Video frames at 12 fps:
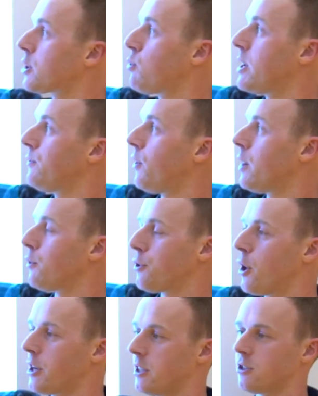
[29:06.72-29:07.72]
25 or
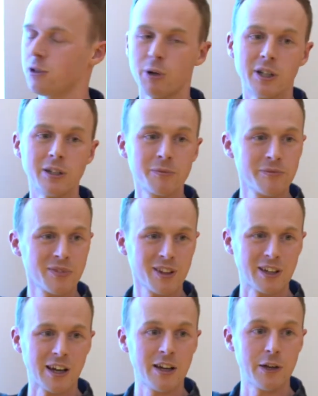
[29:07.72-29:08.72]
30 to 20,
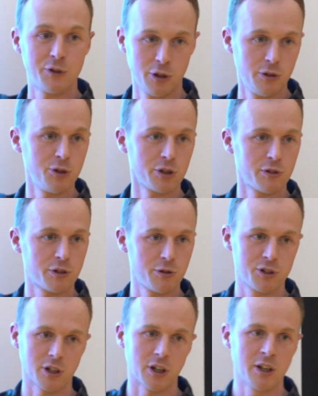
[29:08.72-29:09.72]
if you use a
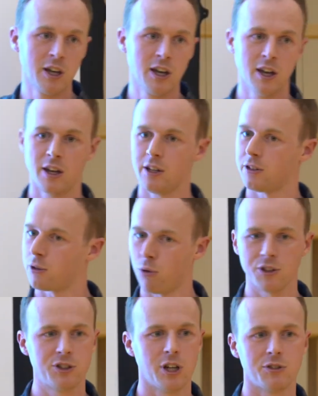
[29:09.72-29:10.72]
recruiter. The
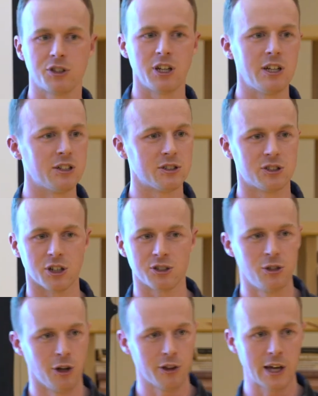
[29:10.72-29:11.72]
quality I've seen is just
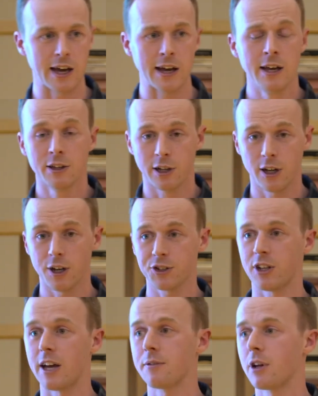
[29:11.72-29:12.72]
not there. The last
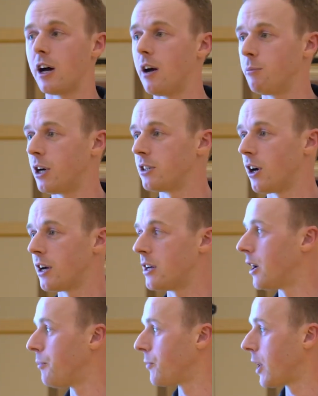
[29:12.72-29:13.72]
set,
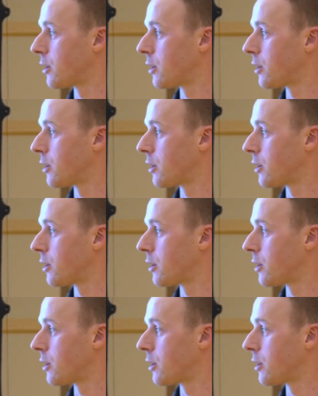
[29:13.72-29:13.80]
I